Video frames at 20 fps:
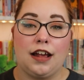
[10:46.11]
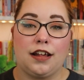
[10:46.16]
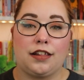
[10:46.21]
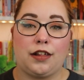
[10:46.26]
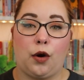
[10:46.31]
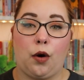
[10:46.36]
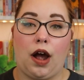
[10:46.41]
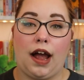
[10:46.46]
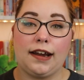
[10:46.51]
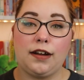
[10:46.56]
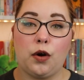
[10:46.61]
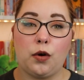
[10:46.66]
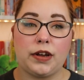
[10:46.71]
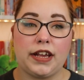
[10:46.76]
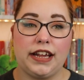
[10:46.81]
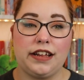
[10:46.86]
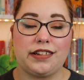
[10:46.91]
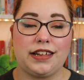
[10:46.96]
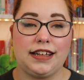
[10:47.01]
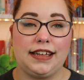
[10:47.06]
So I know
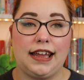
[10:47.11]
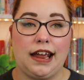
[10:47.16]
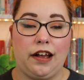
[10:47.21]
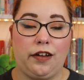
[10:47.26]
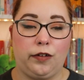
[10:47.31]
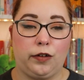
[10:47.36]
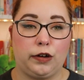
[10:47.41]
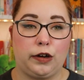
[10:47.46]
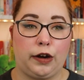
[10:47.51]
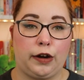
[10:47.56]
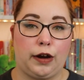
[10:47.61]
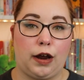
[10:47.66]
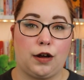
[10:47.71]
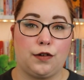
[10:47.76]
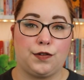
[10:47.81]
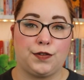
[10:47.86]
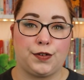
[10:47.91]
Kacen Callender